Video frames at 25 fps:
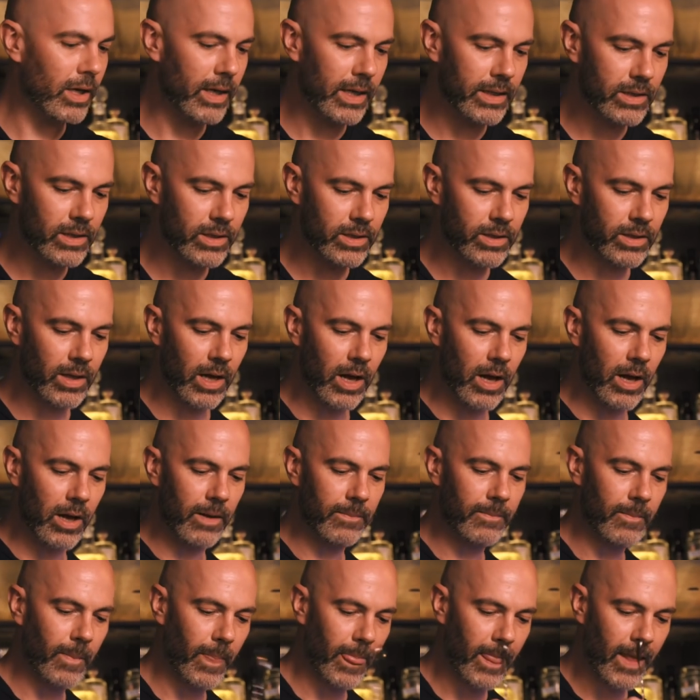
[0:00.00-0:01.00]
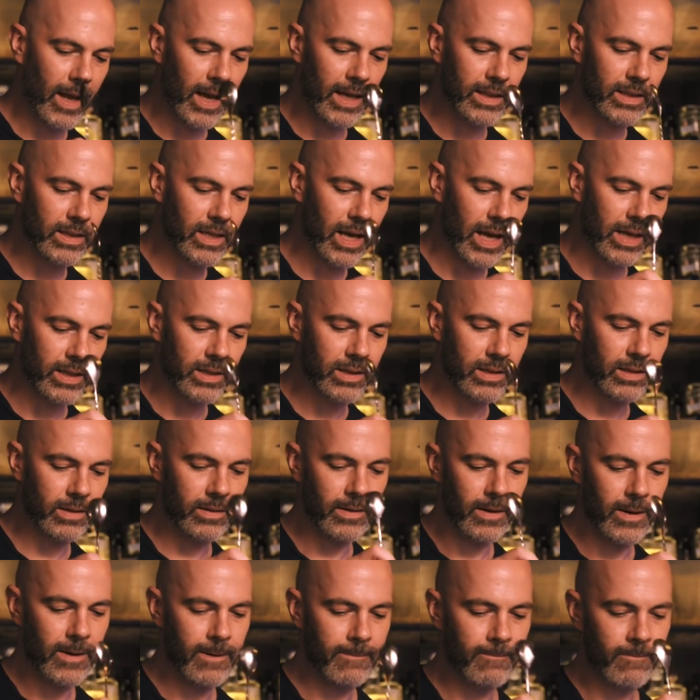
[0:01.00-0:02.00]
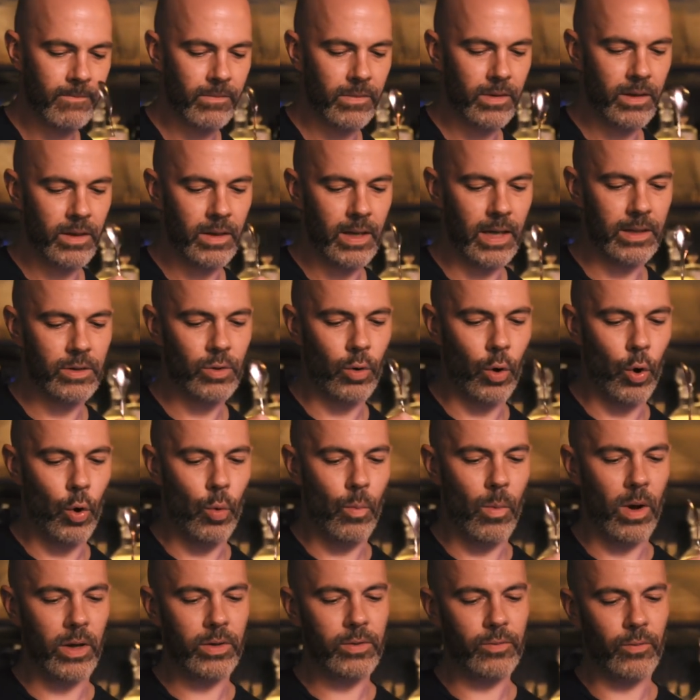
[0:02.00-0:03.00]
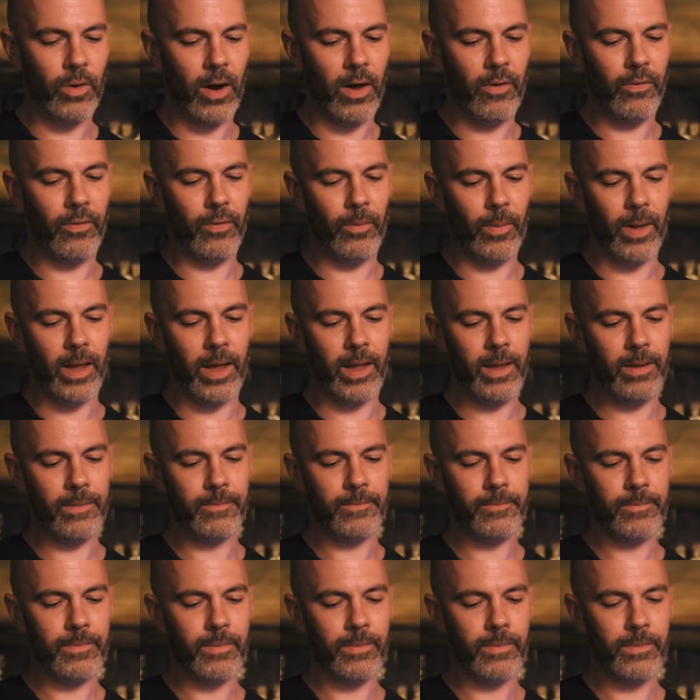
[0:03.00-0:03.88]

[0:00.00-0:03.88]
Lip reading: gonna need to stir and test That's almost right for me.